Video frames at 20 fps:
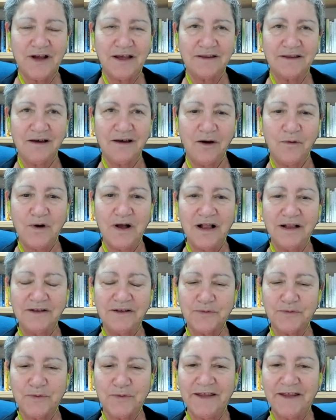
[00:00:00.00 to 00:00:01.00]
I thought, well,
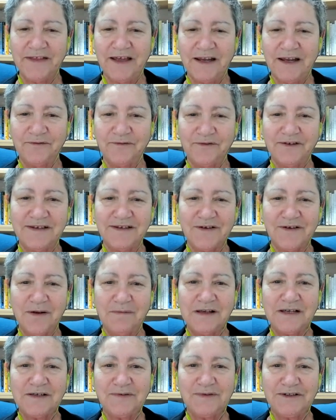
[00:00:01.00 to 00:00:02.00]
20th anniversary, I
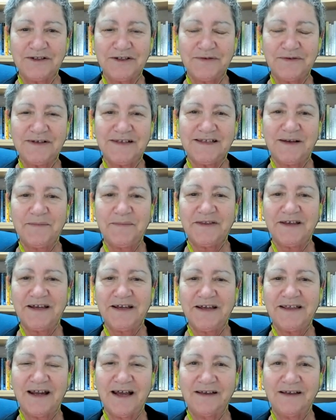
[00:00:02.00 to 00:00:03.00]
might as well do
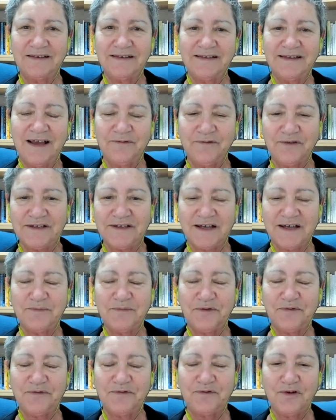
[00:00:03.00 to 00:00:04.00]
something that I'd never done
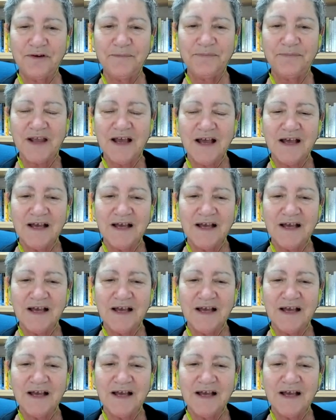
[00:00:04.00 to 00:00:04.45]
before.